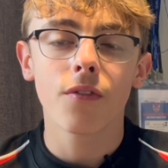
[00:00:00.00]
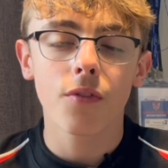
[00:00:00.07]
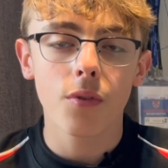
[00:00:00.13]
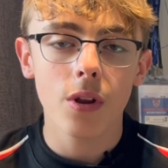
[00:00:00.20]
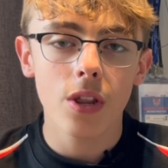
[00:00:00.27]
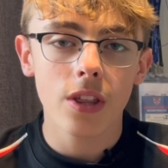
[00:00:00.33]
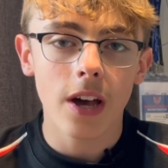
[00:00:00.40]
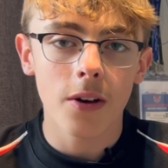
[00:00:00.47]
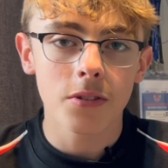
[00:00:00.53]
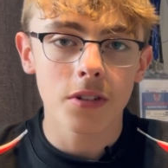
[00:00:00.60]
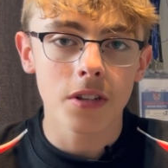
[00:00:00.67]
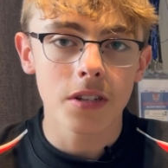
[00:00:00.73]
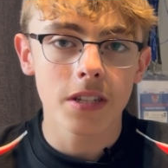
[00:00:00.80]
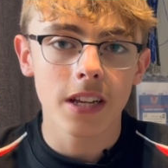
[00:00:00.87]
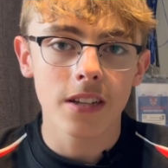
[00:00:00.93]

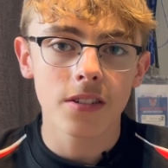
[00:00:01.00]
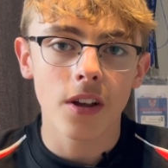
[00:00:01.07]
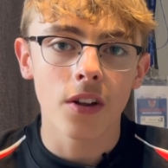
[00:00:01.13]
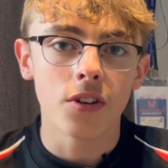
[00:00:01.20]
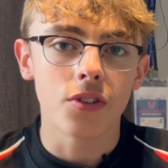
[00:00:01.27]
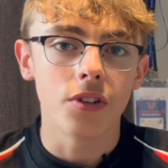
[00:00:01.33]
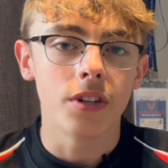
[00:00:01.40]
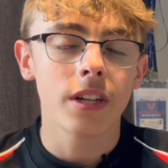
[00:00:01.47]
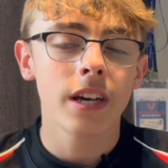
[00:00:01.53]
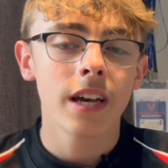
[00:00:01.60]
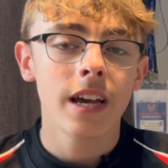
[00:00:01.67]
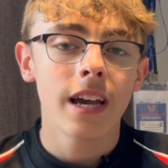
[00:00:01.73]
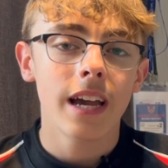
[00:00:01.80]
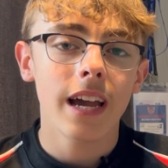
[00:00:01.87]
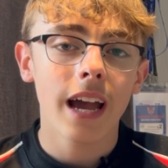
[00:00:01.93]
3,600.
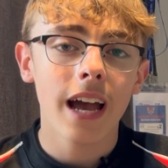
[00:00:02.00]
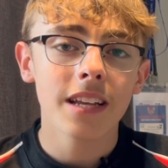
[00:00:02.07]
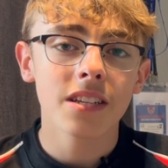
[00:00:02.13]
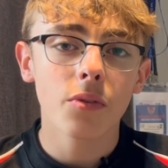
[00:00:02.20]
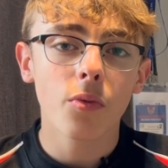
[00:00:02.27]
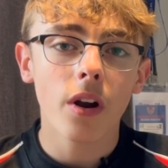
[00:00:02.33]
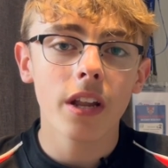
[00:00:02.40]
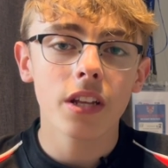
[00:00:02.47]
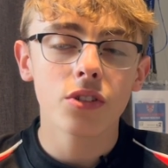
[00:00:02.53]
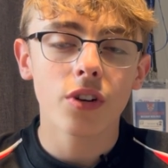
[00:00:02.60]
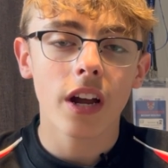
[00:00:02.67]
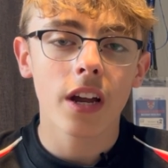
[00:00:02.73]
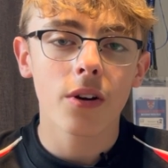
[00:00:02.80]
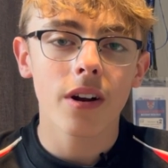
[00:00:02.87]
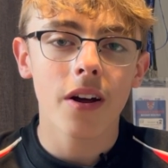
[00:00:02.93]
It has a running
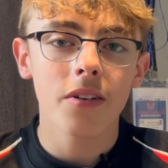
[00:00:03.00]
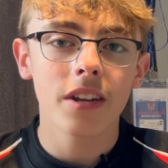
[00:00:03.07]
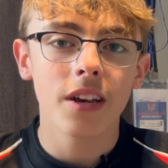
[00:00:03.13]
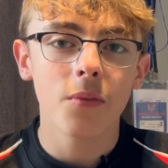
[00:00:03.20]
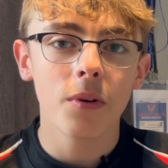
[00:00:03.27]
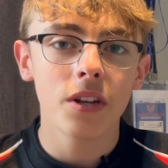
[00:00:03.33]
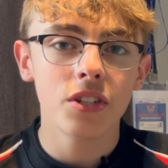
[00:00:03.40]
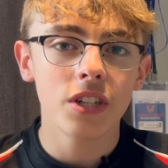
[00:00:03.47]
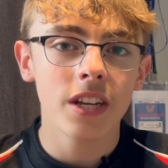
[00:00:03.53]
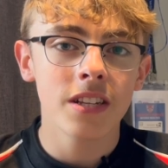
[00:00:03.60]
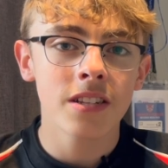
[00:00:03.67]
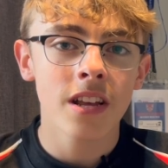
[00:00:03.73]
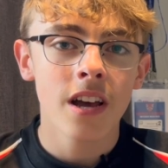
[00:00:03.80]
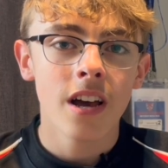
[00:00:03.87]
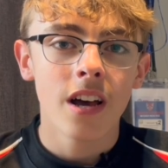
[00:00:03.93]
track around it, which
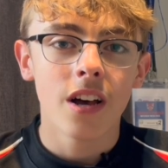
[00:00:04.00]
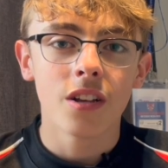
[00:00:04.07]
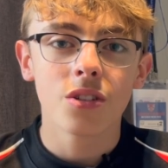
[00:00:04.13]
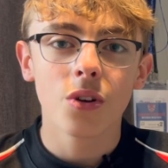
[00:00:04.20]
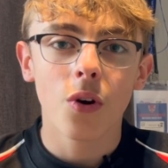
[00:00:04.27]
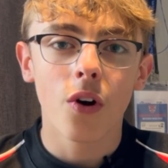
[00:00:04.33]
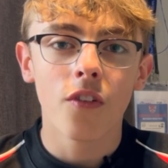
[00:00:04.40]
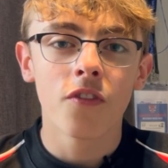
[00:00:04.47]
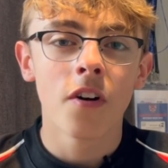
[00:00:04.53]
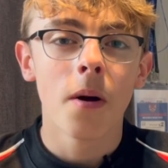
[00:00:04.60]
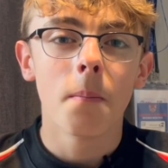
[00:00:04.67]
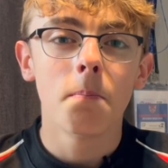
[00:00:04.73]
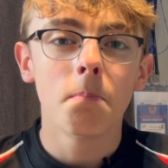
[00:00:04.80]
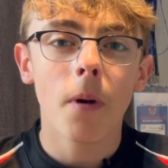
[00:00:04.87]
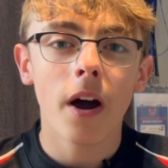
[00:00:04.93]
is a sort of
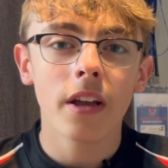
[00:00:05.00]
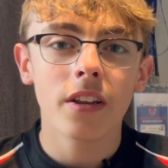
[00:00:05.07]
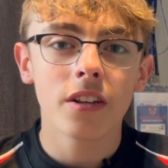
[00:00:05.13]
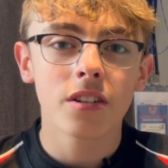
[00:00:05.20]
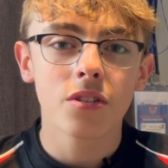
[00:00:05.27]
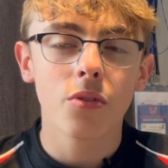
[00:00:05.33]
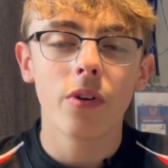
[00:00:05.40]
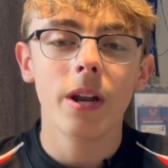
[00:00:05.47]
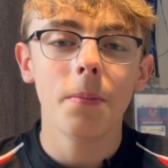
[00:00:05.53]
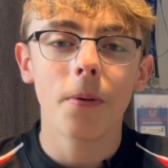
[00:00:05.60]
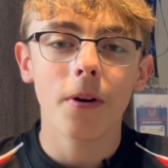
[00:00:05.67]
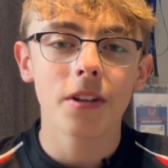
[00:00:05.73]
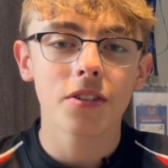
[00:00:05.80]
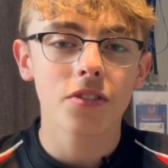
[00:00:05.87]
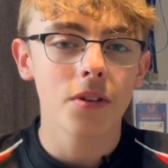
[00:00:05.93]
minus 3
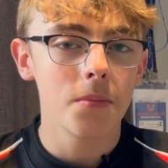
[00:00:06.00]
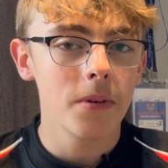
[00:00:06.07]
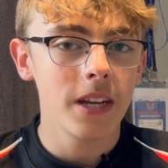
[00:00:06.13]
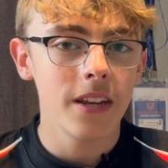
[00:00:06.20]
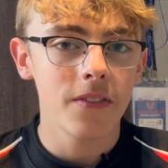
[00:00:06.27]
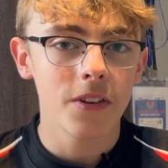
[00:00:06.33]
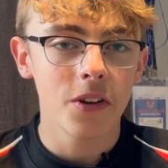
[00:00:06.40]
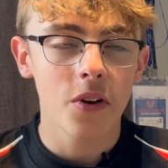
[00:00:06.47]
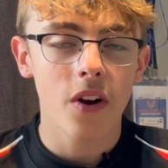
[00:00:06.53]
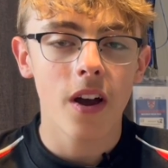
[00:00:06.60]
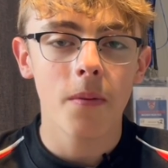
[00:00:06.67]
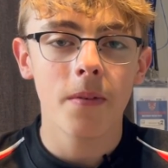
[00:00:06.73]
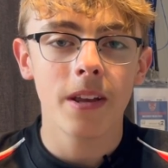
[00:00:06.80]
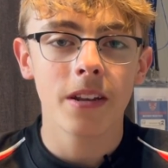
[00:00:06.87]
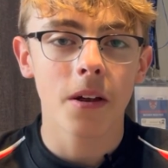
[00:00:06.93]
points from me, if you know what I
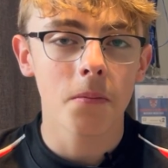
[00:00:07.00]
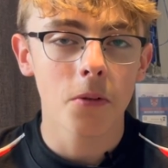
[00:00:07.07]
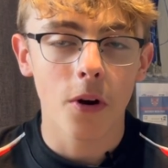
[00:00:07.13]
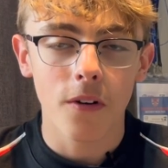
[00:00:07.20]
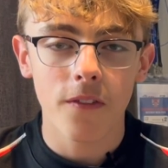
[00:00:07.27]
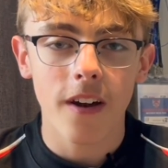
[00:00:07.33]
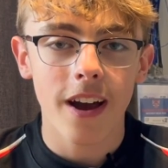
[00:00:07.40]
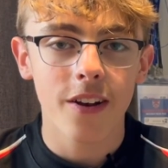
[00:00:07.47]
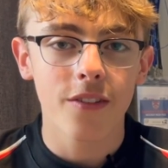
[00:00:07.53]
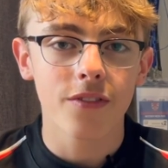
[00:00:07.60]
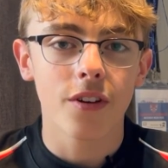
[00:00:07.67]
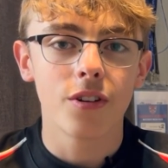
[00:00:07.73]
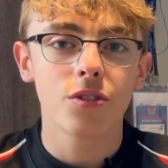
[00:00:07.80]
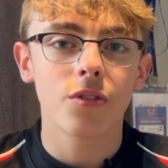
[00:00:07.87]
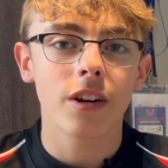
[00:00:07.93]
mean. I'm not a fan of
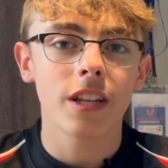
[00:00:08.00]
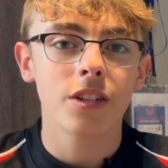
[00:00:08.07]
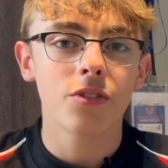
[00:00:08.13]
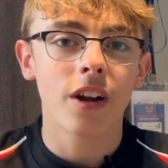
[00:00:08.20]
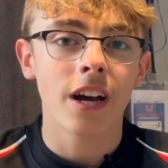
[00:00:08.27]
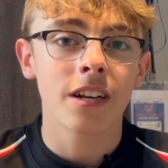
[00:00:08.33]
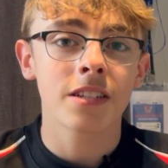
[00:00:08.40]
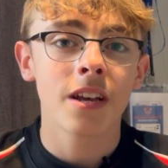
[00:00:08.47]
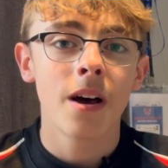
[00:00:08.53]
those running tracks,